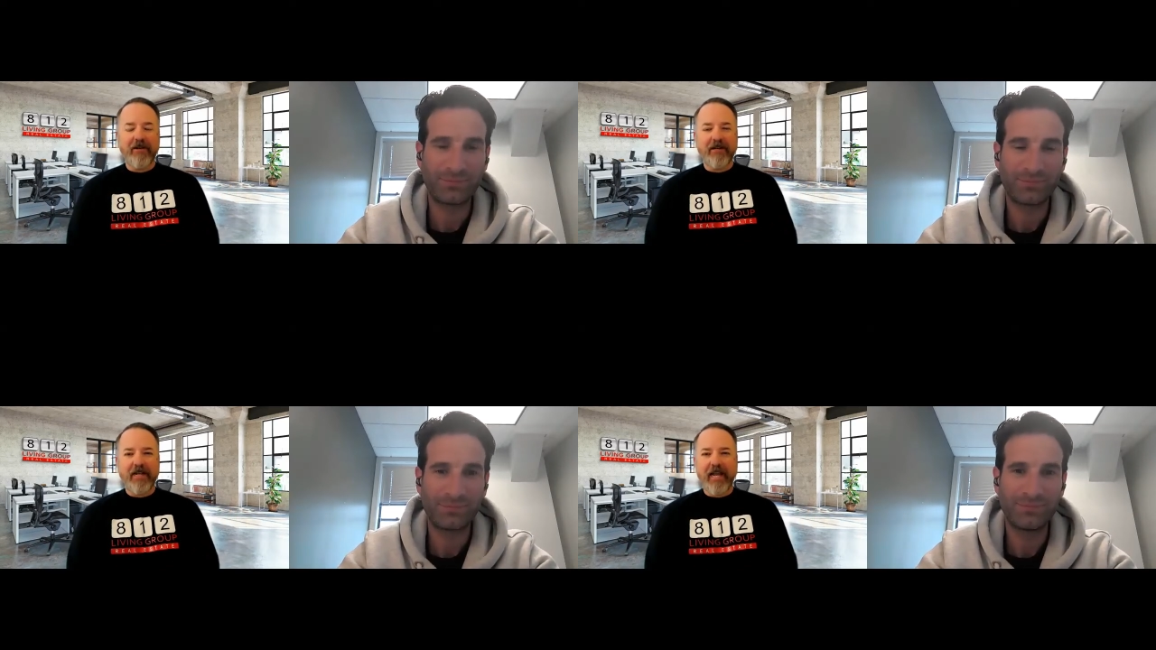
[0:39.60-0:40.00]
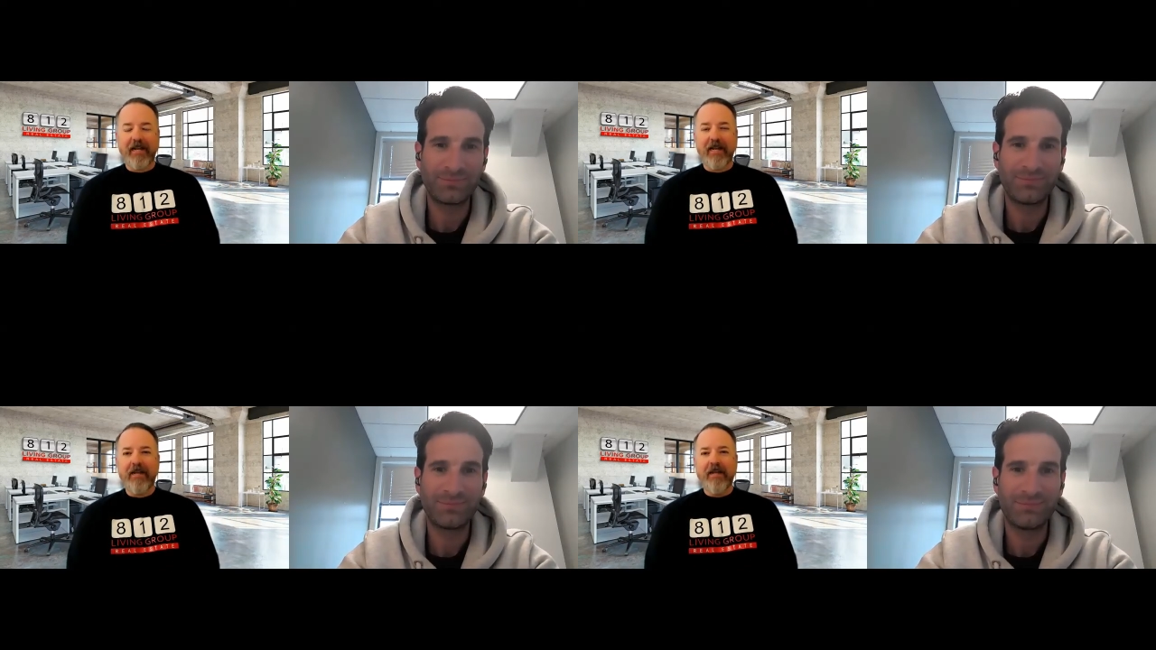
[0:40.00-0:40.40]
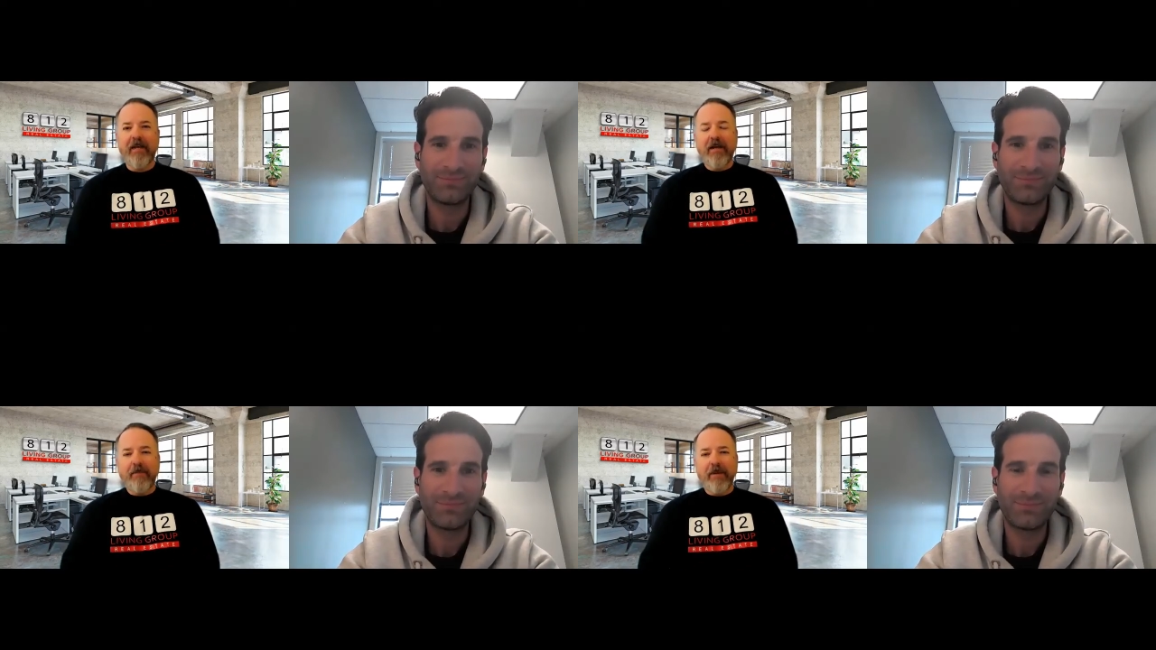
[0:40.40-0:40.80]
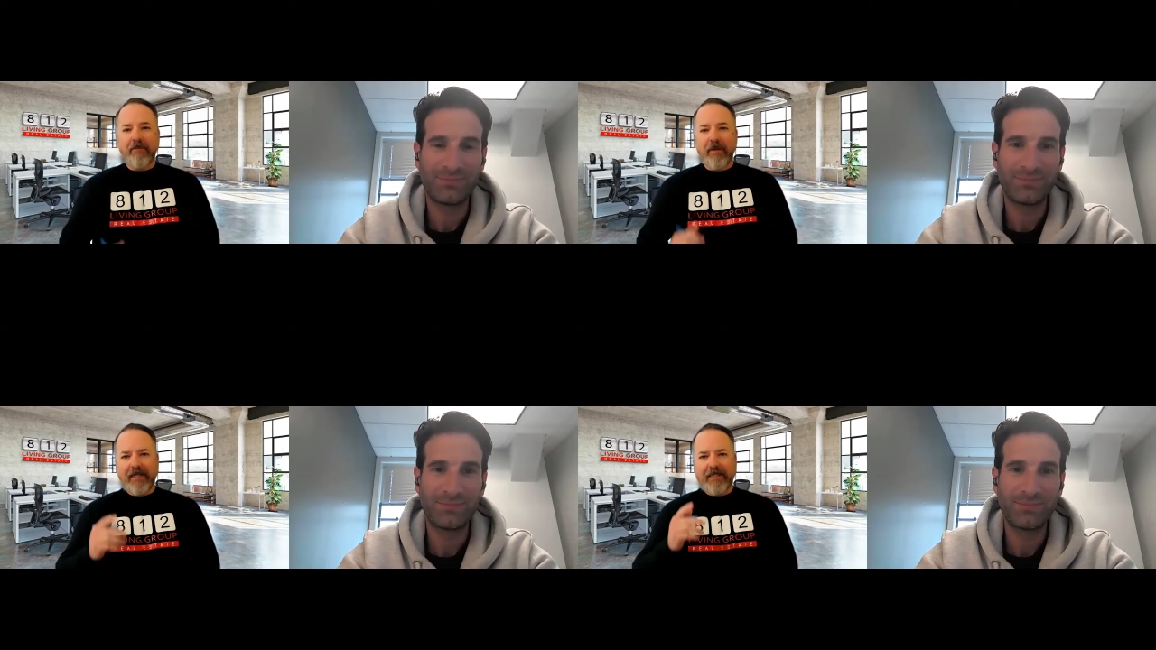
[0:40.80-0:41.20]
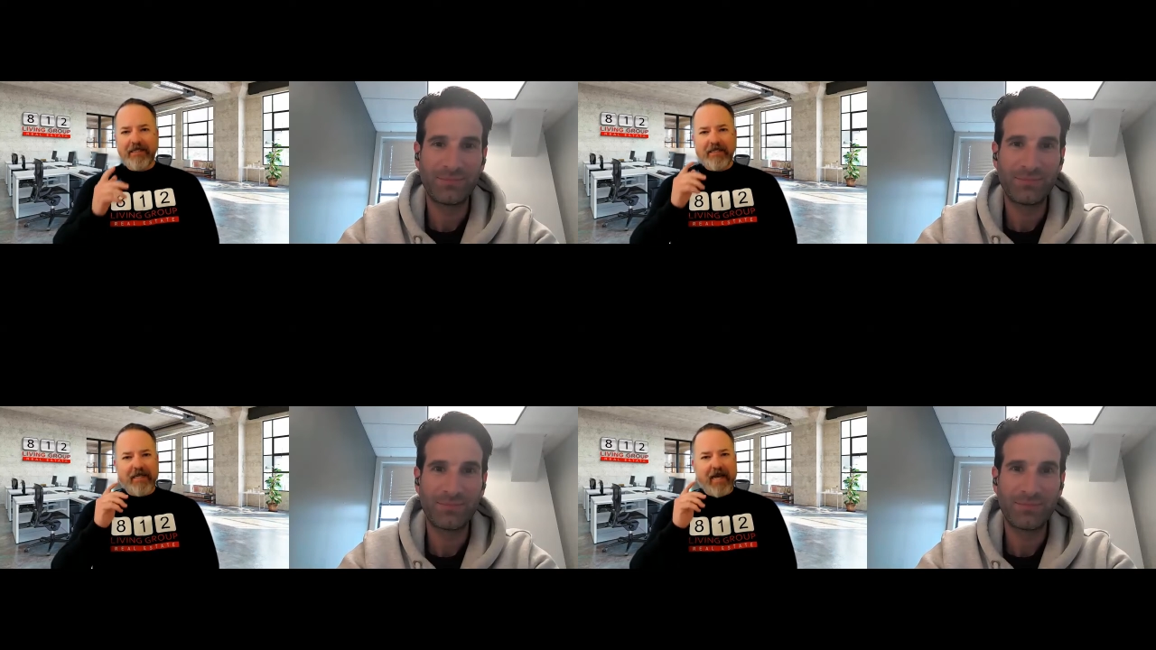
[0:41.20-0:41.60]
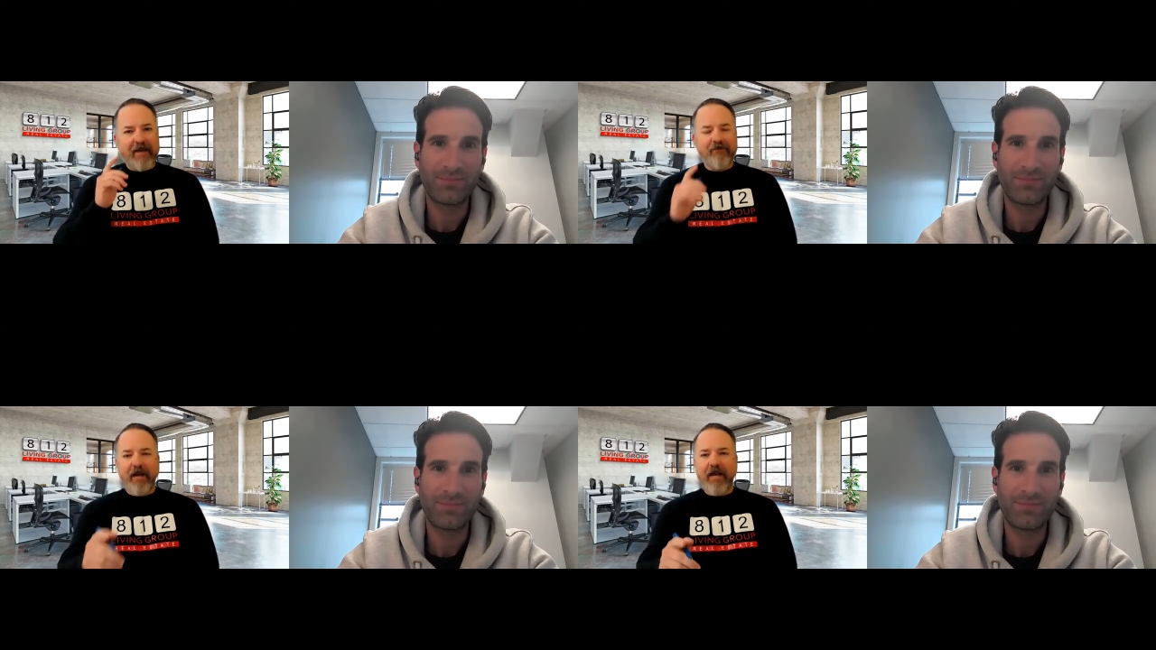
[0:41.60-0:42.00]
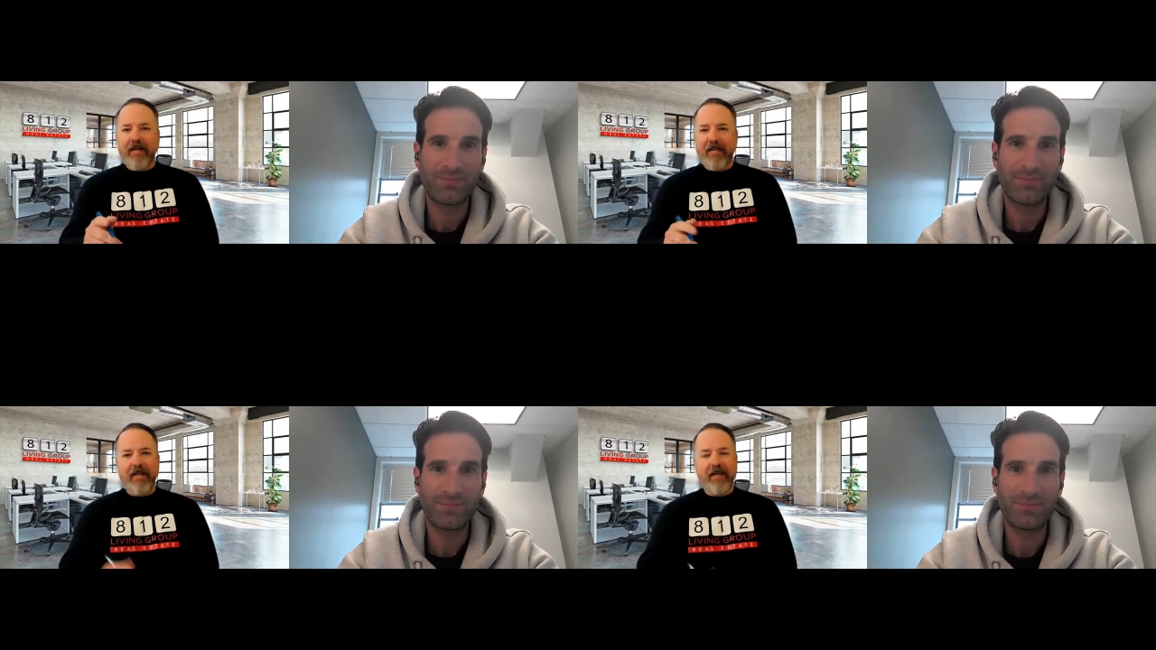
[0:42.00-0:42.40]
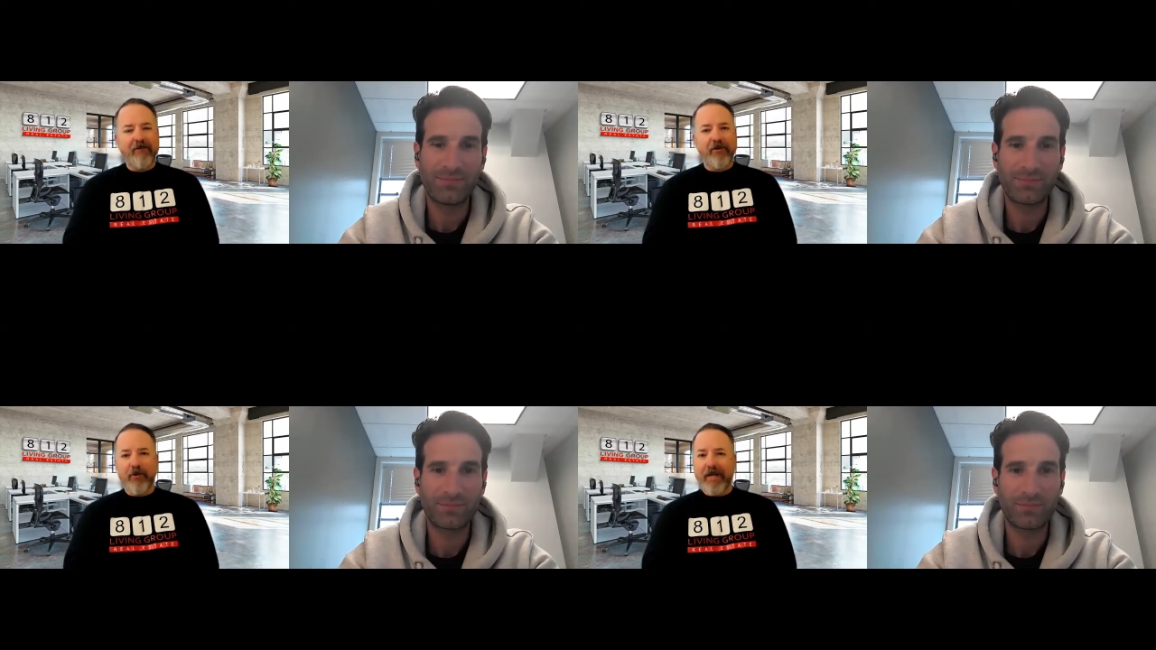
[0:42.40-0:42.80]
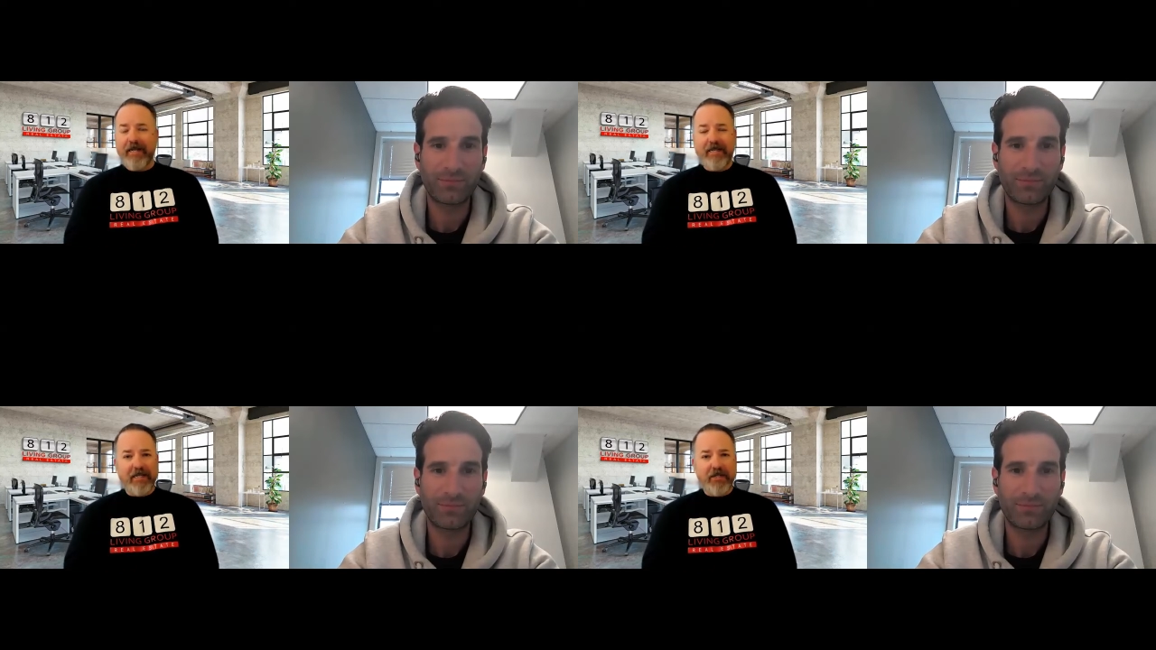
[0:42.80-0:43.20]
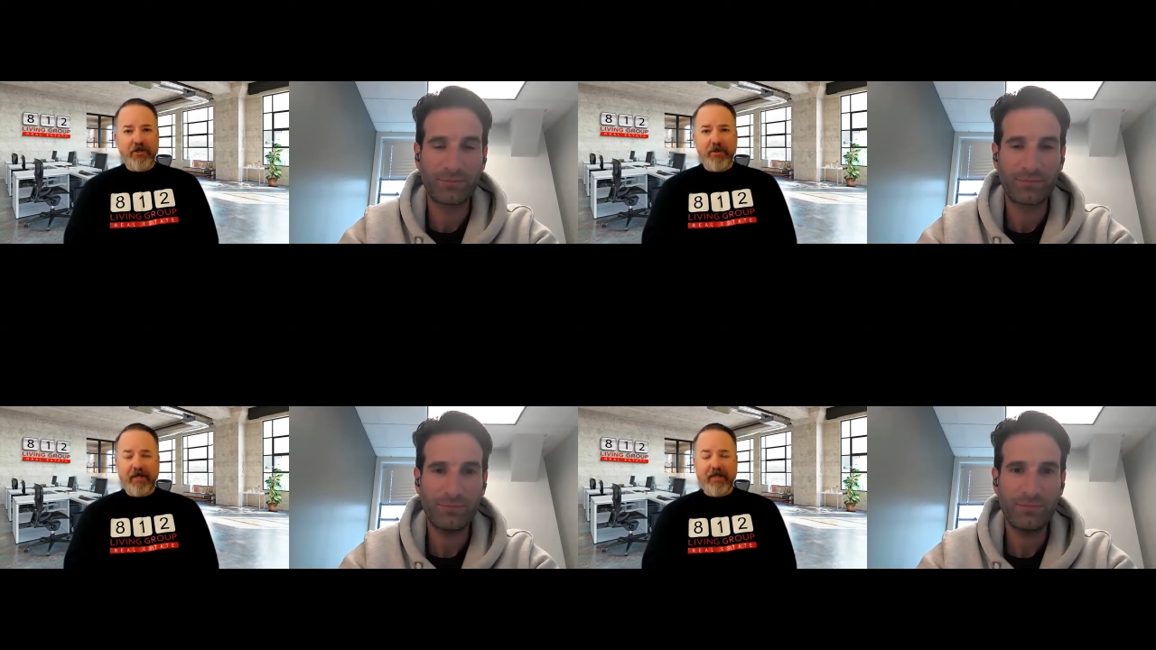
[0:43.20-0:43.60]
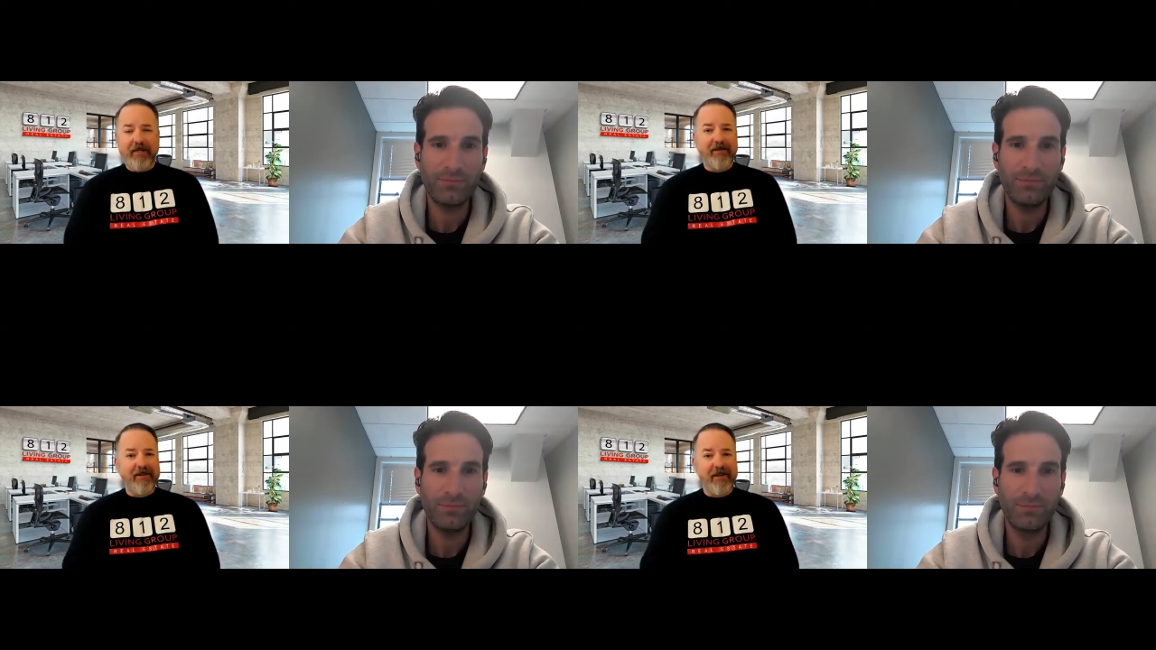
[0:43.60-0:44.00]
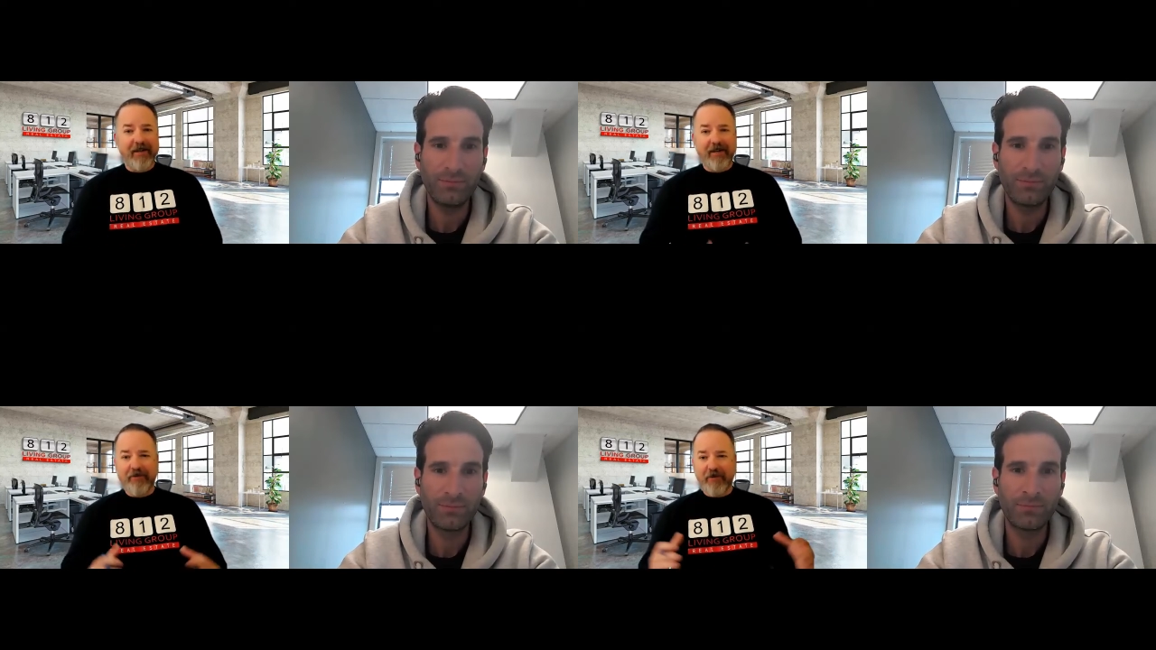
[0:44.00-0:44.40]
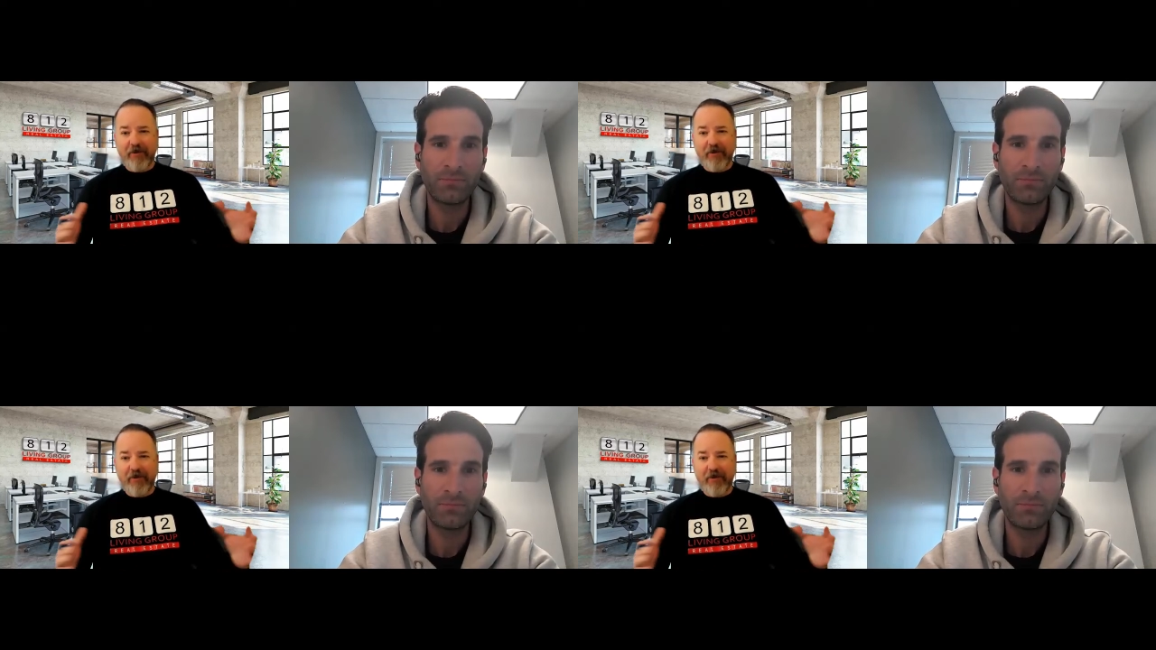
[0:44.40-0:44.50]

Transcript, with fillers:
Speaker 1: Indiana. But but let's just dive right in. Green District, uh, for